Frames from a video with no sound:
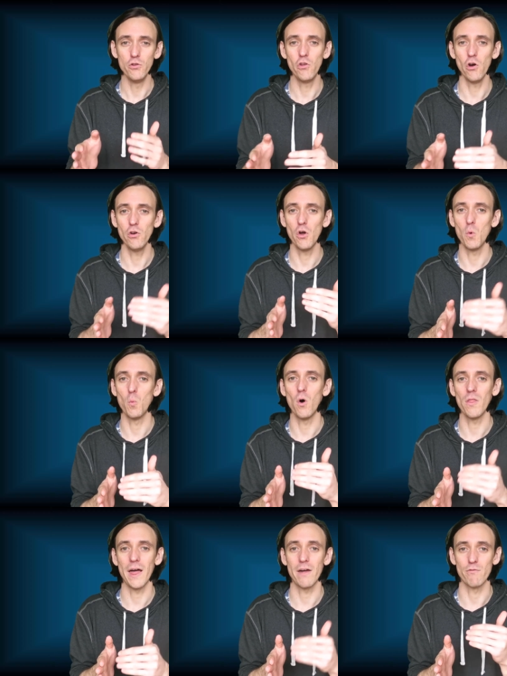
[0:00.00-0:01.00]
you don't know
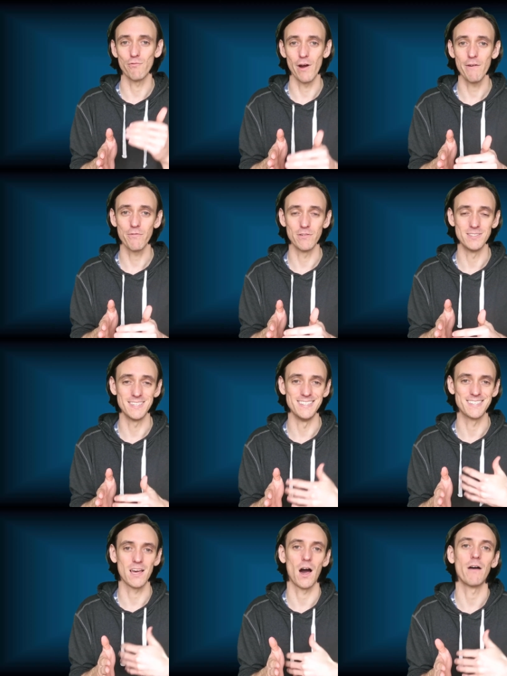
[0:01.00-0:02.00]
what that reference
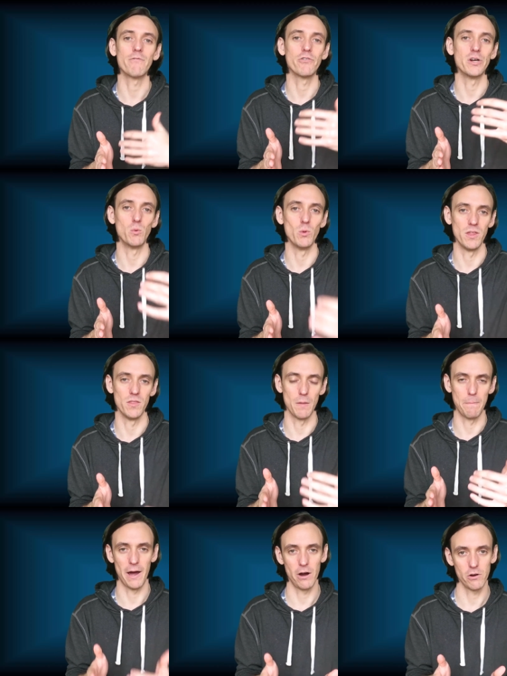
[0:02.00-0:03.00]
is covering within
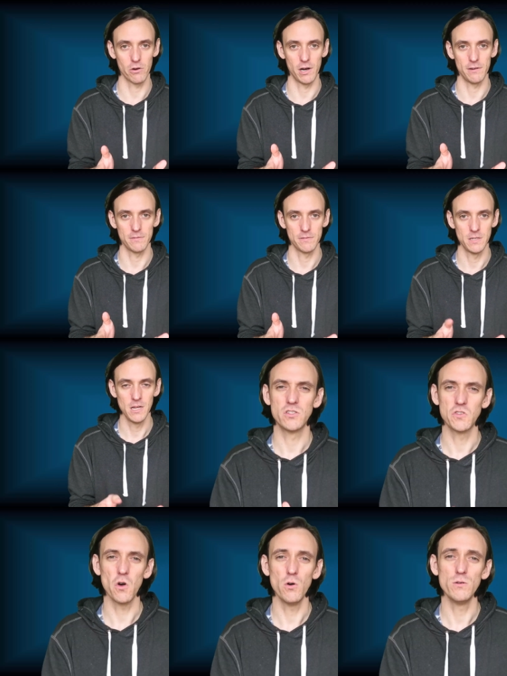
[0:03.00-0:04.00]
the paragraph.
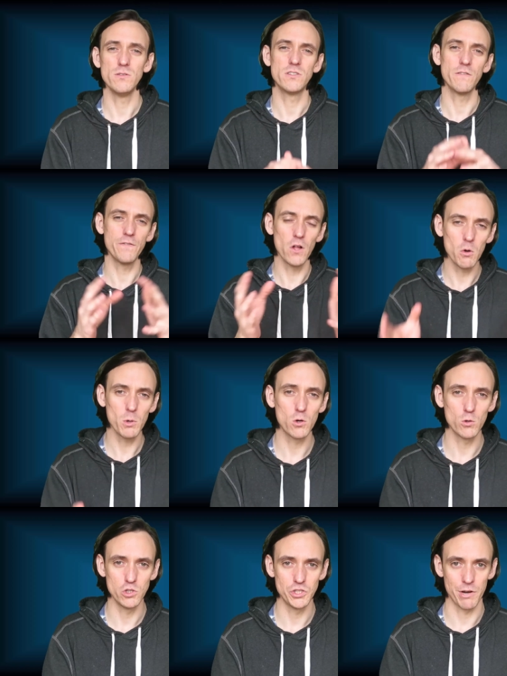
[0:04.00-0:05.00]
So to follow a
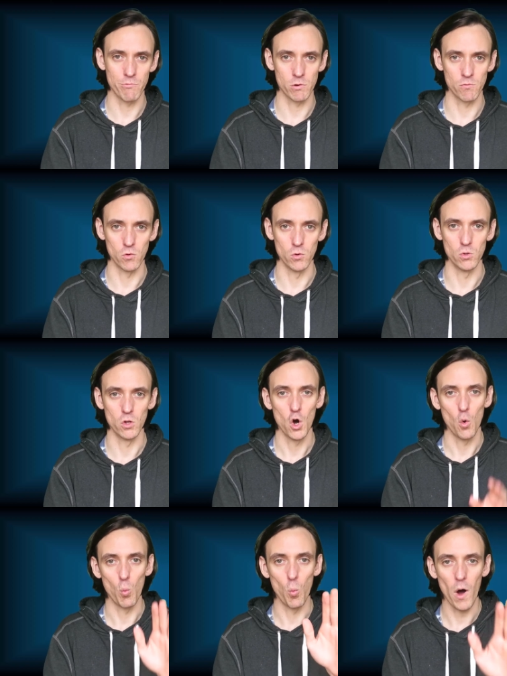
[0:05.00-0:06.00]
good general rule,
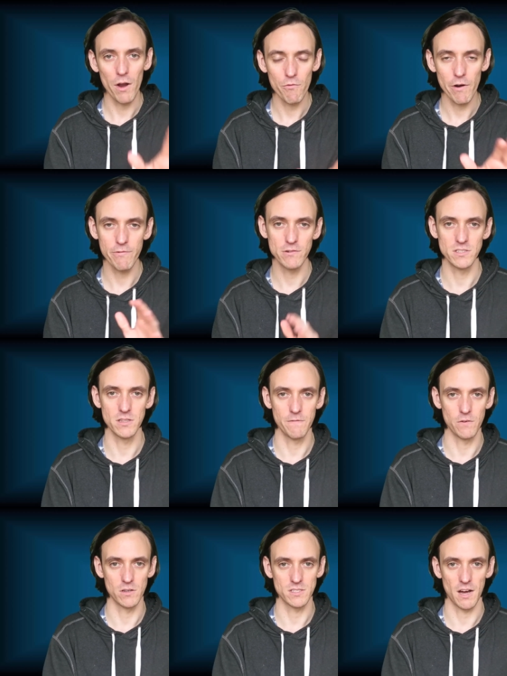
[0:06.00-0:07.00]
one reference in the
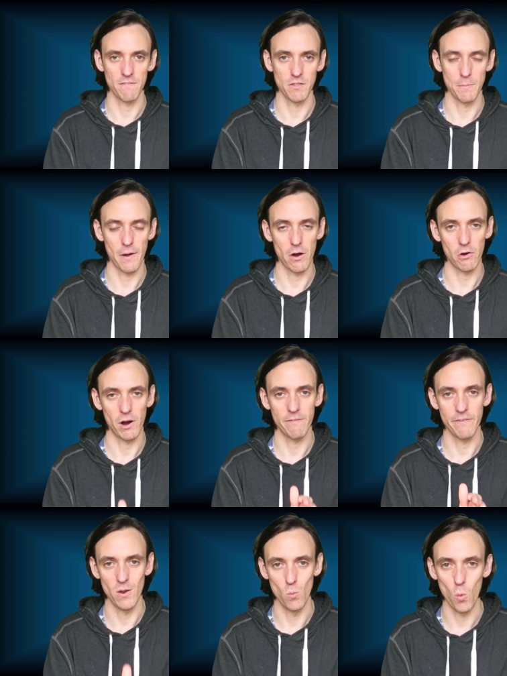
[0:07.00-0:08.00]
first half of the
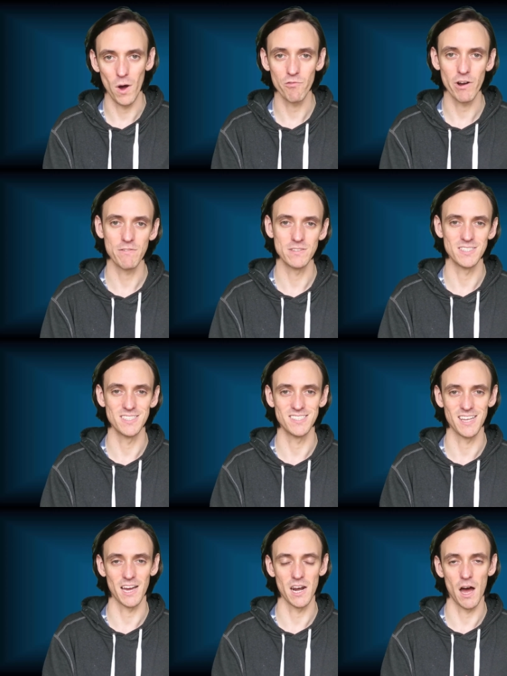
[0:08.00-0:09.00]
paragraph and one reference at the
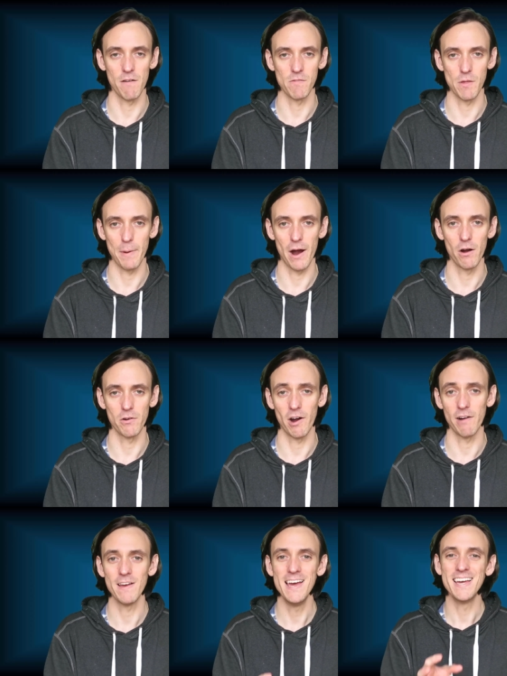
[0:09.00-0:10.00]
second half of the
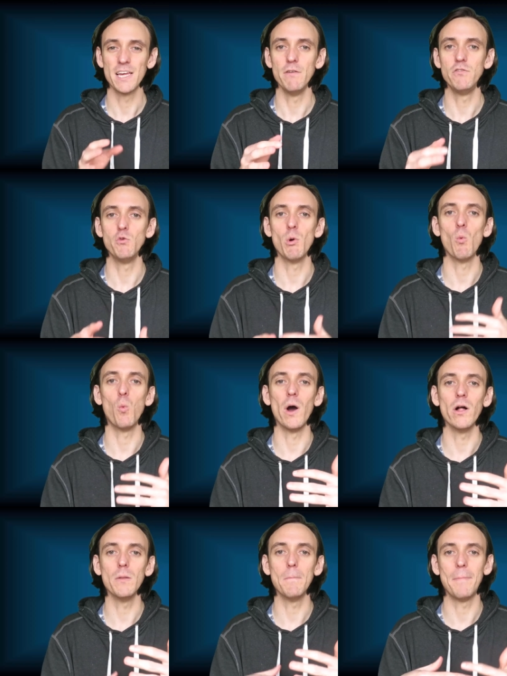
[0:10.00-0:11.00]
paragraph gives you a
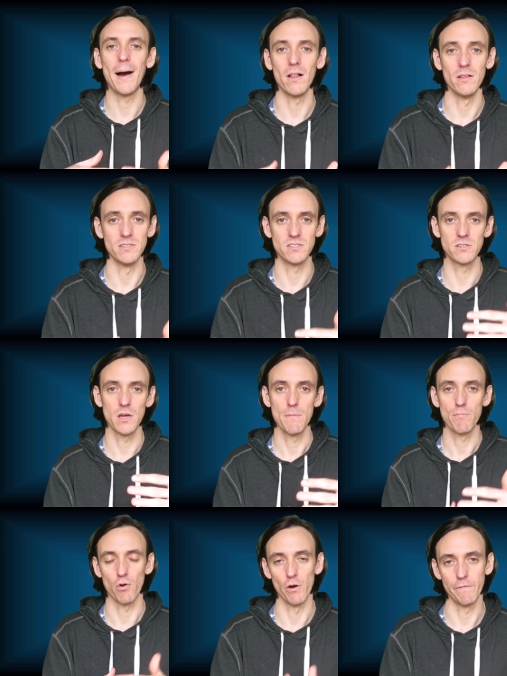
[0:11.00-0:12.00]
well-balanced
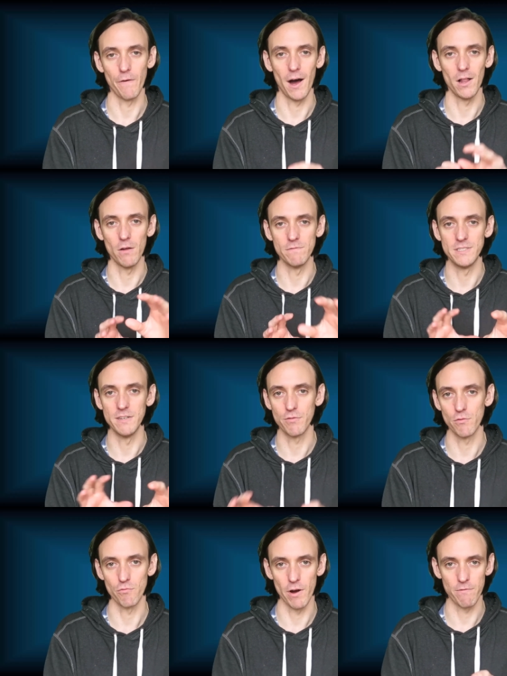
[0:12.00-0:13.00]
profile of
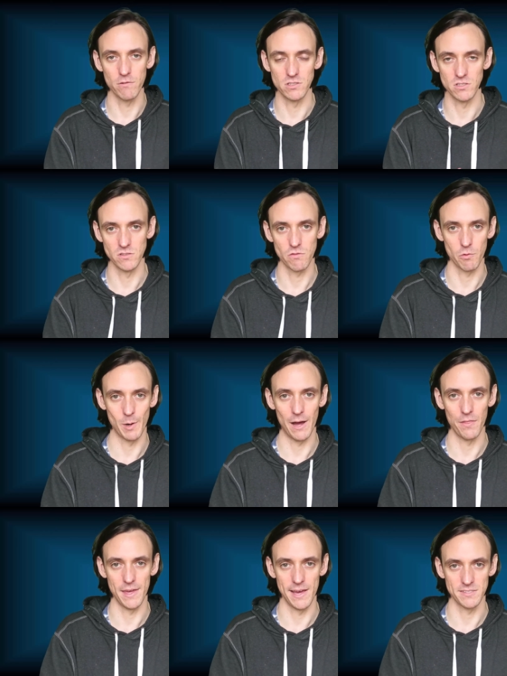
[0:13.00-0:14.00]
different references
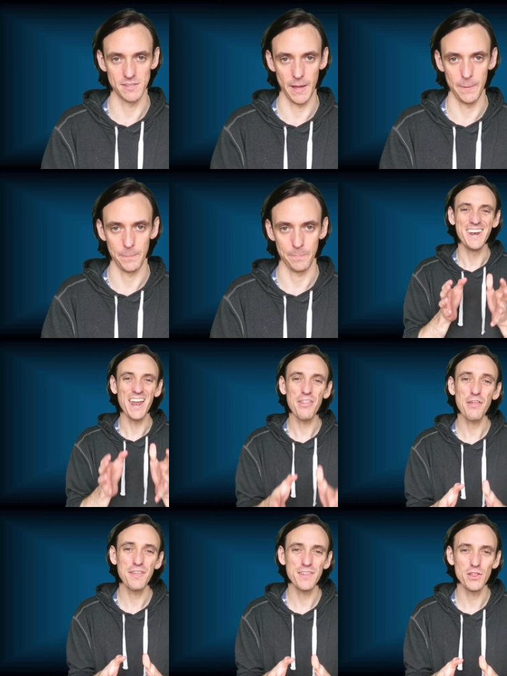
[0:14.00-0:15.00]
throughout the essay.
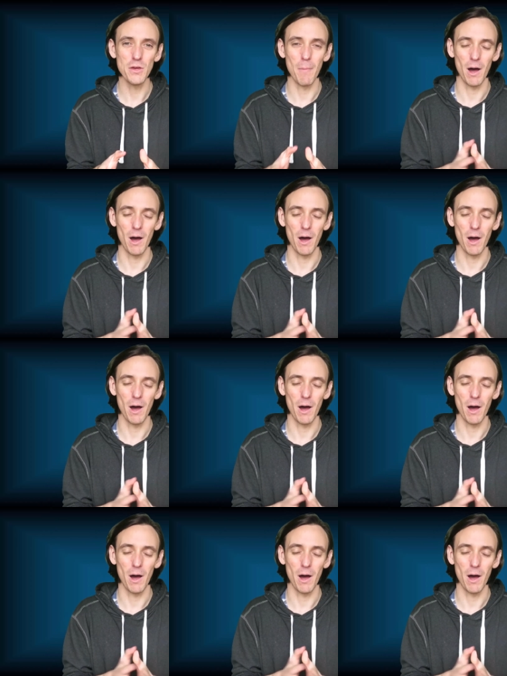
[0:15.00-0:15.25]
Another thing that you